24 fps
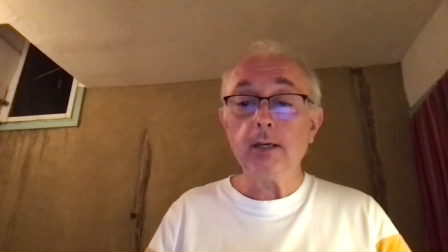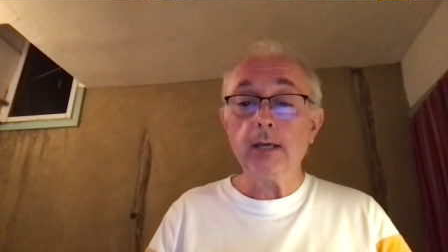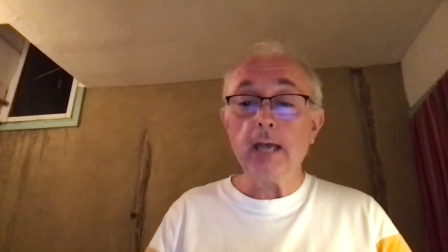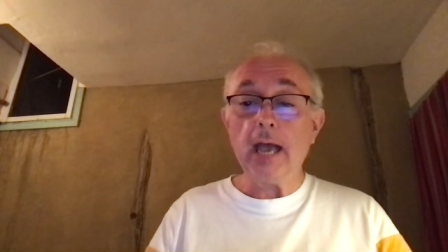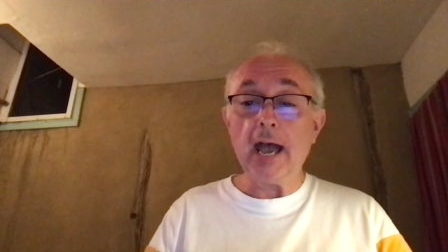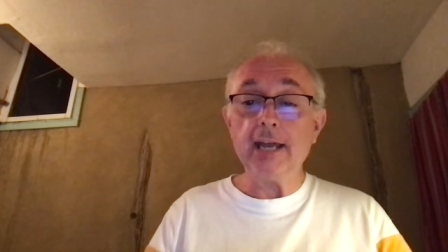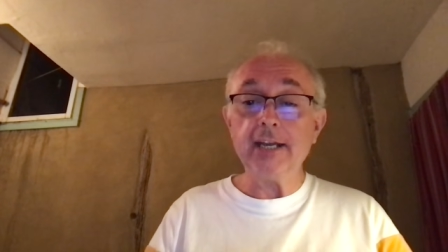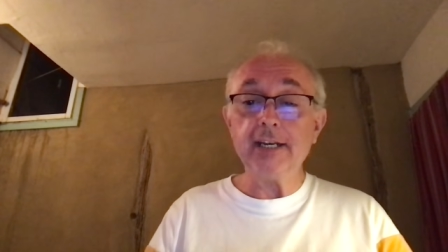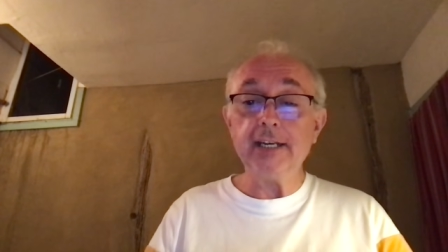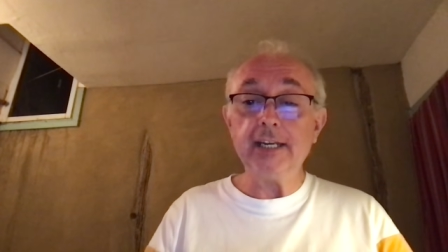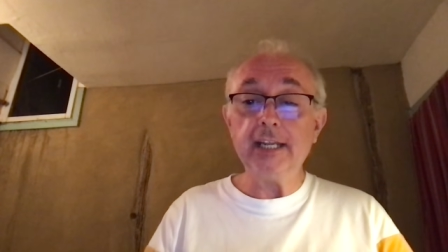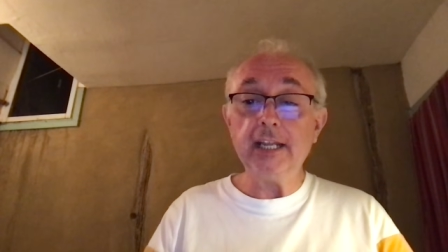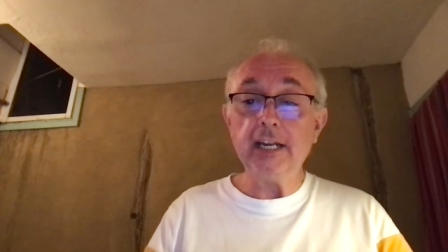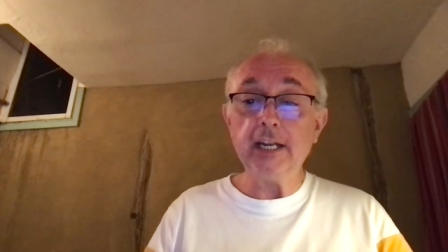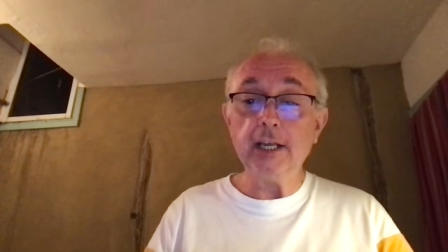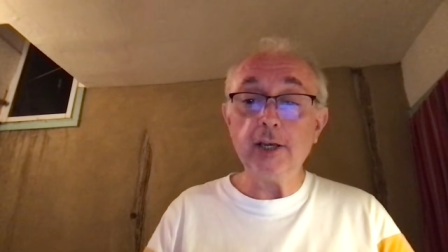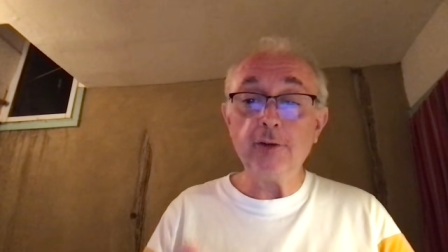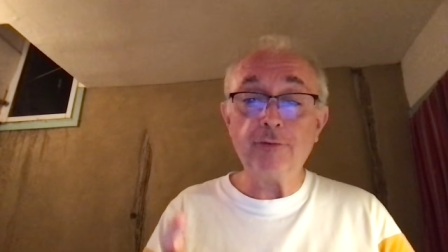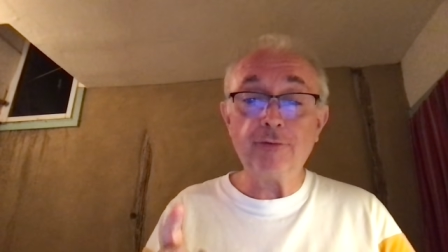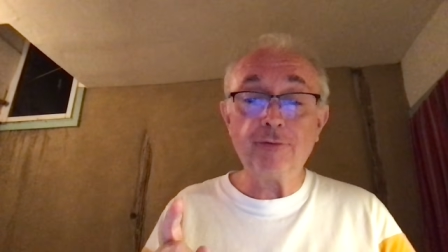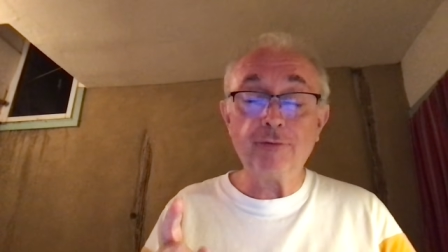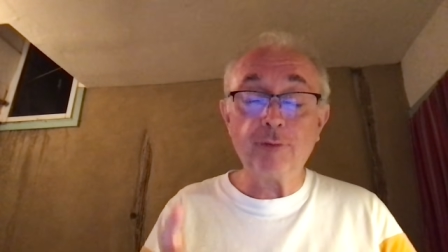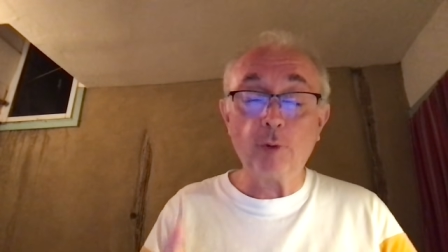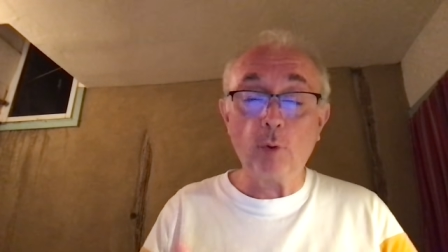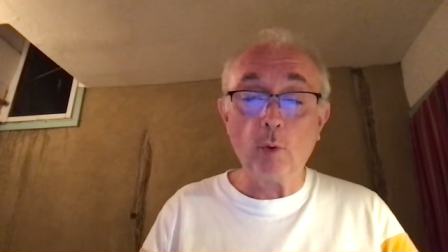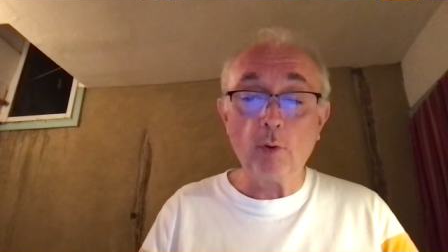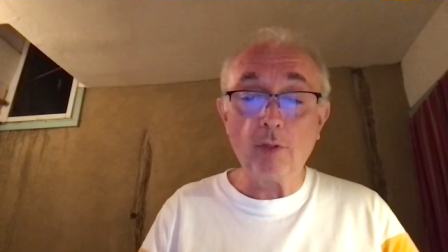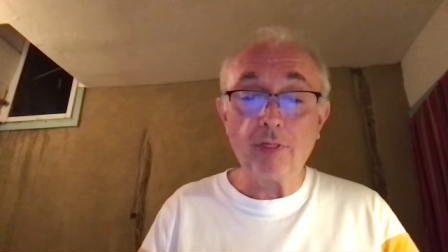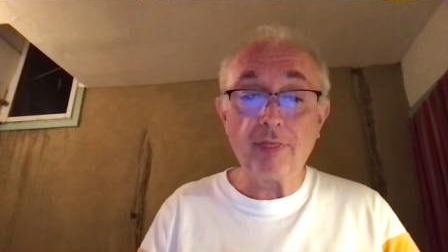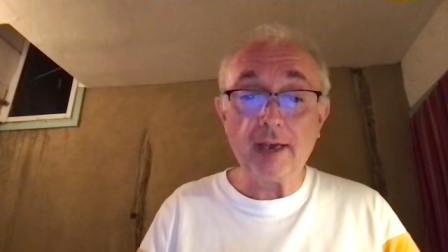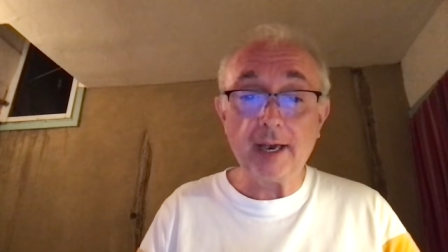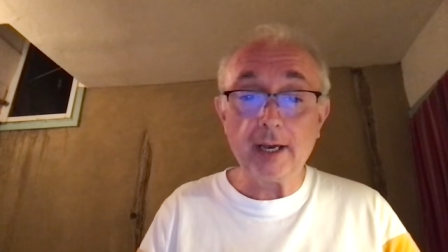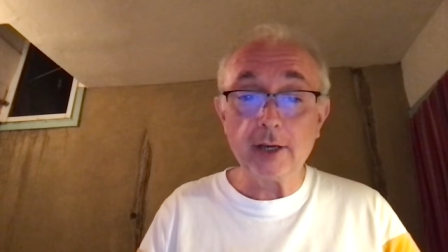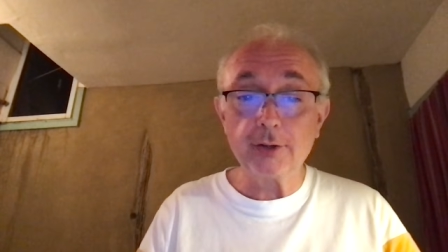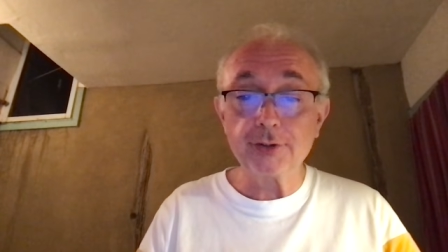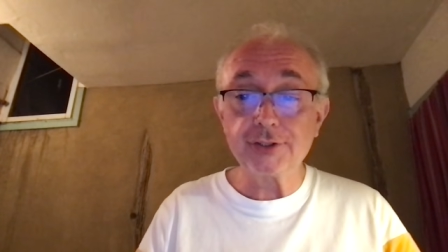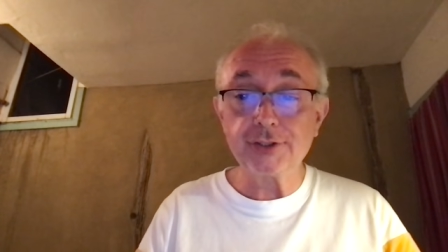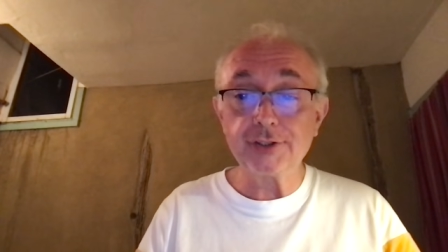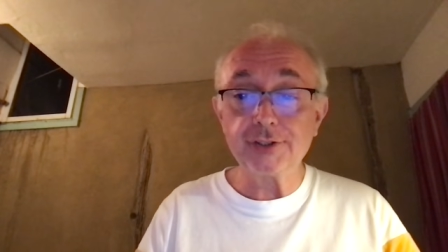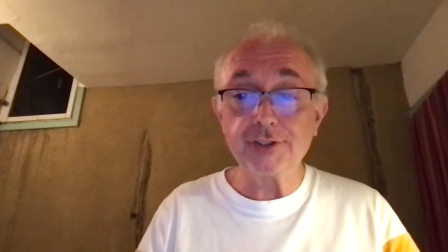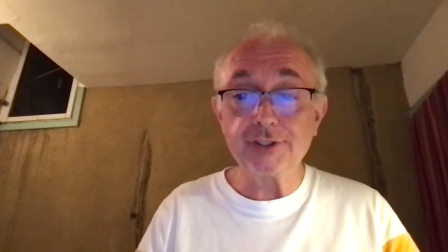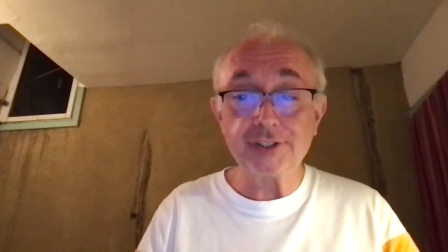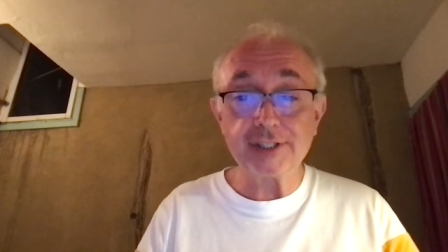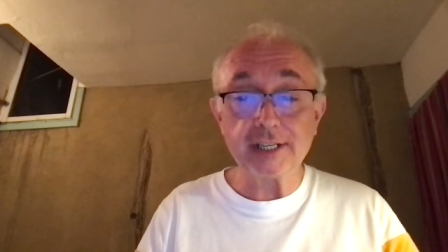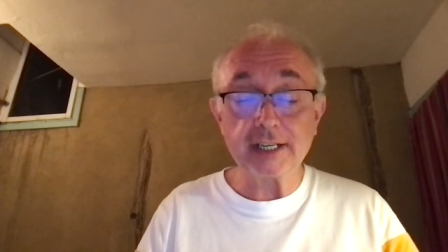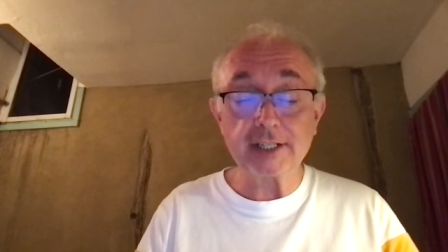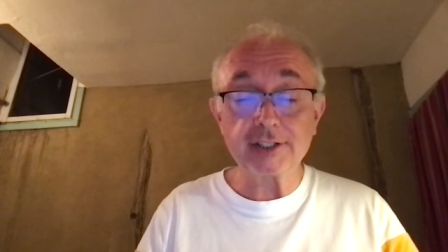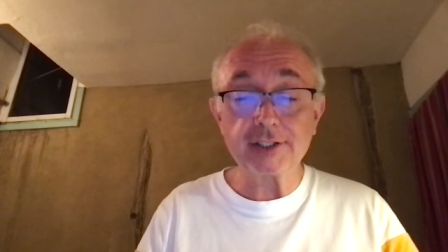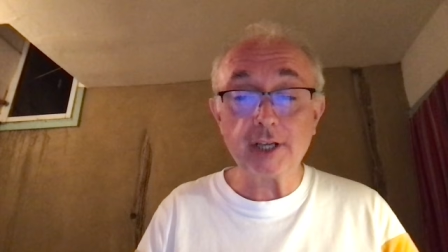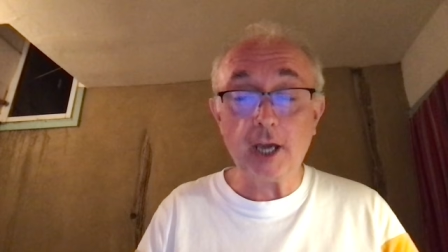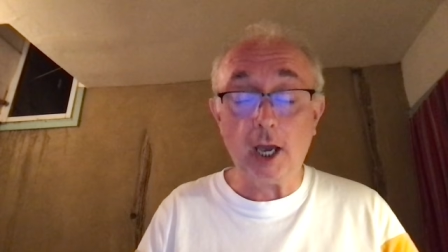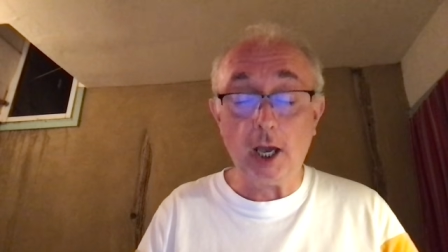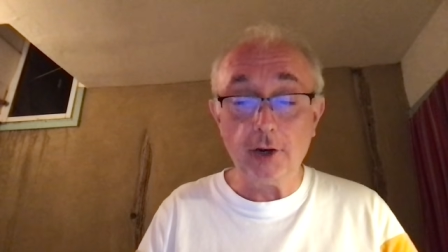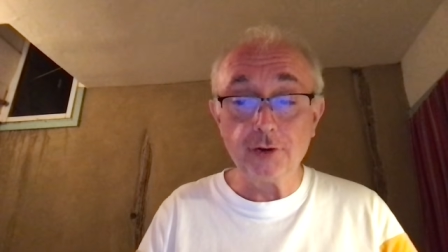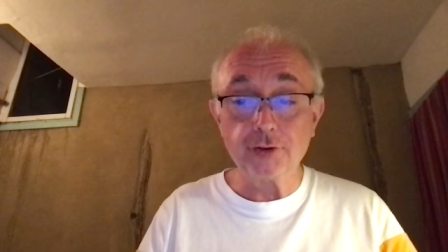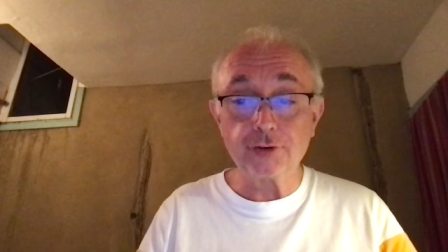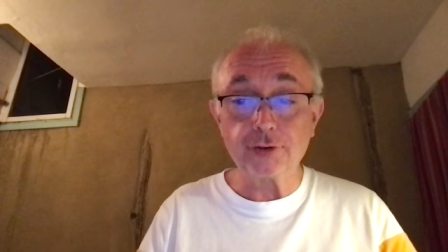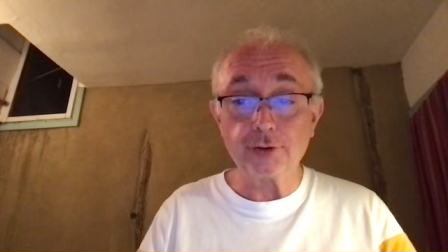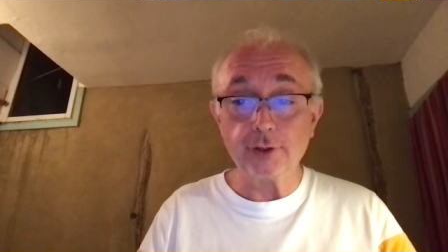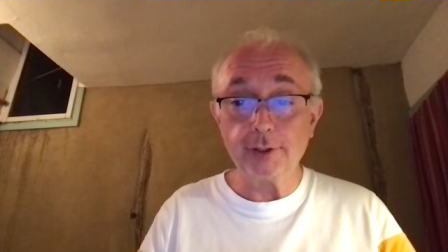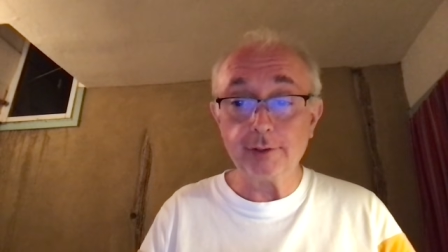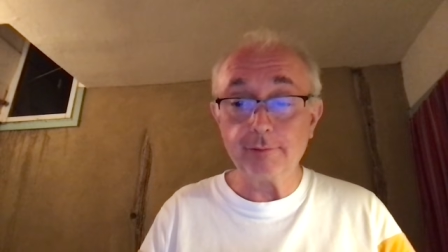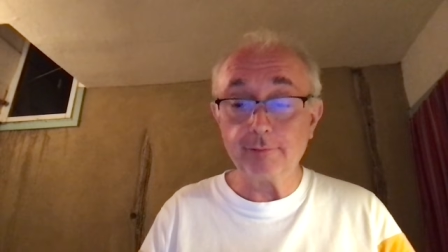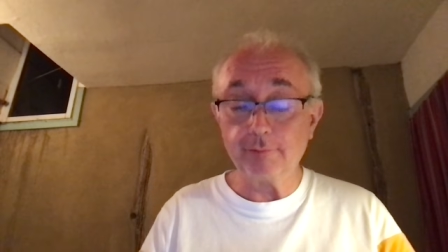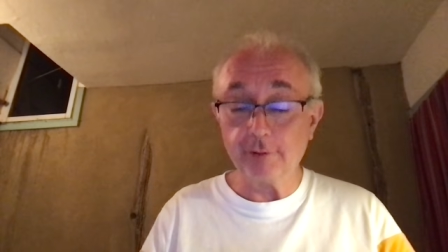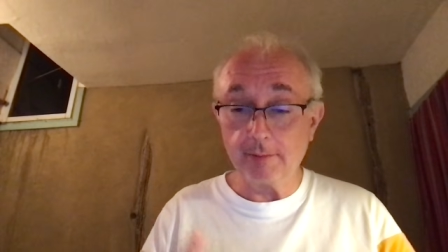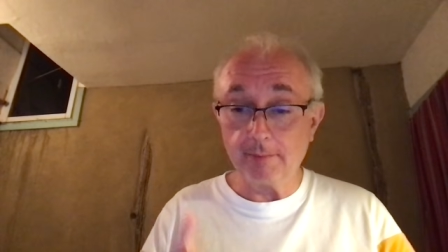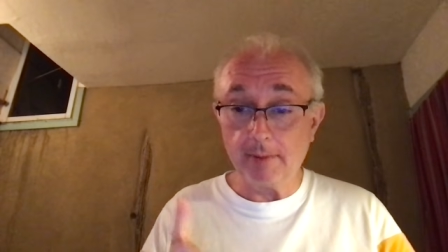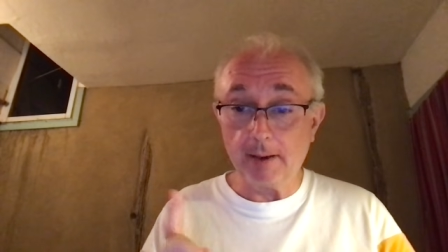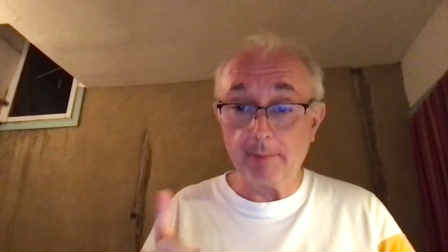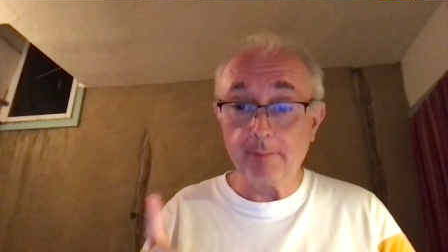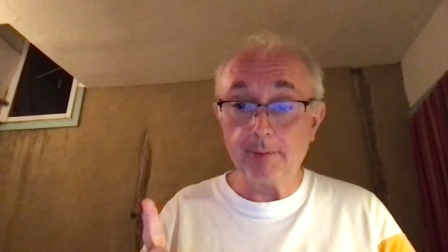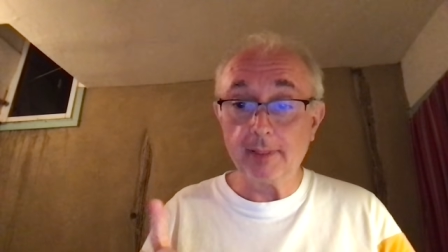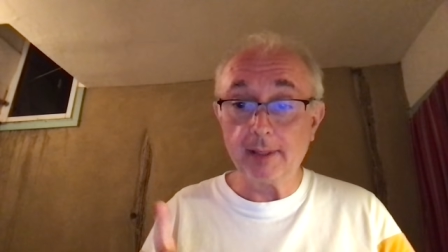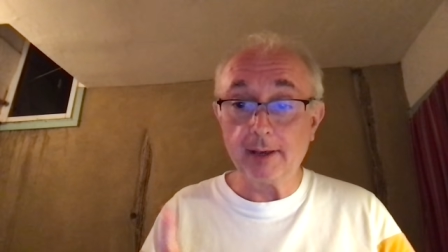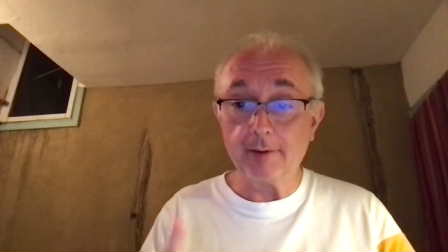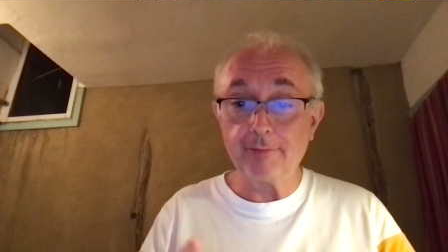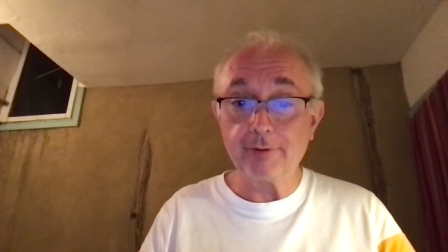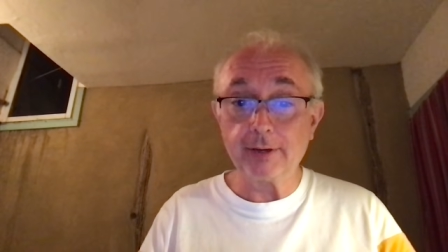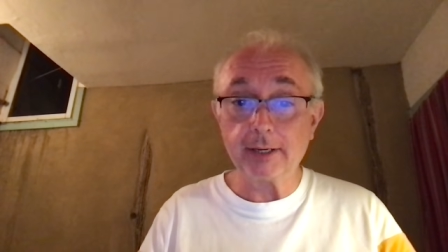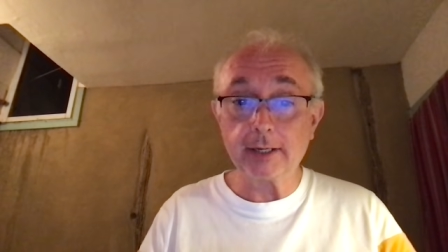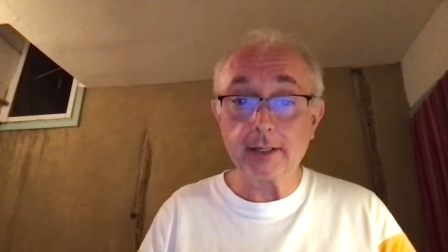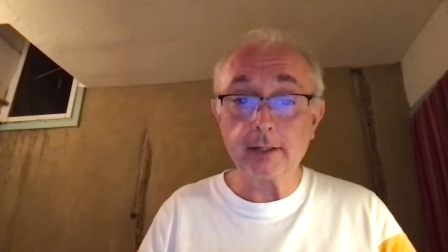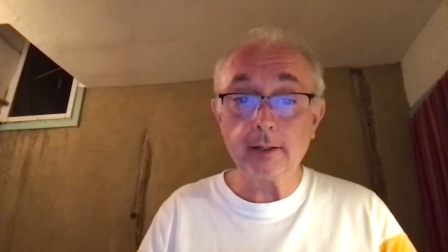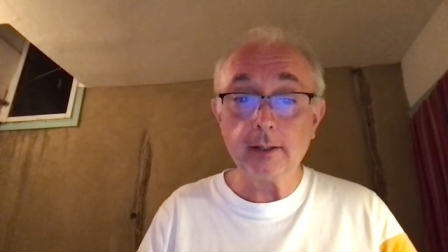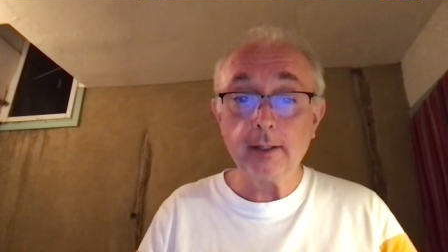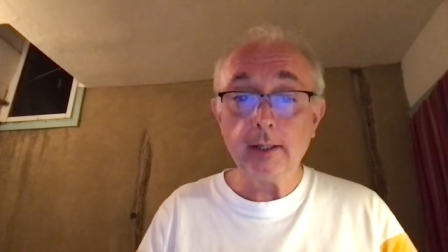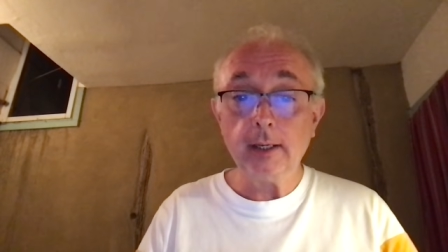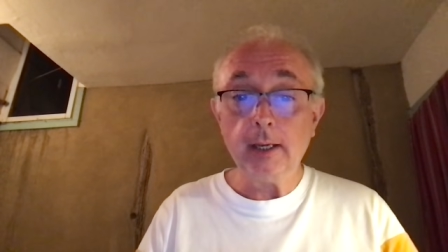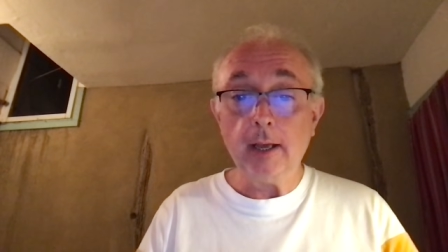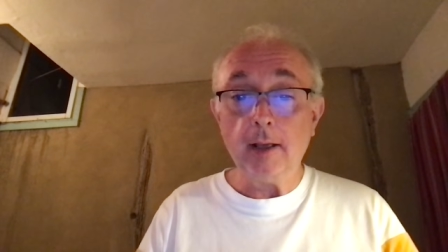At nearly 4,600, remember that figure,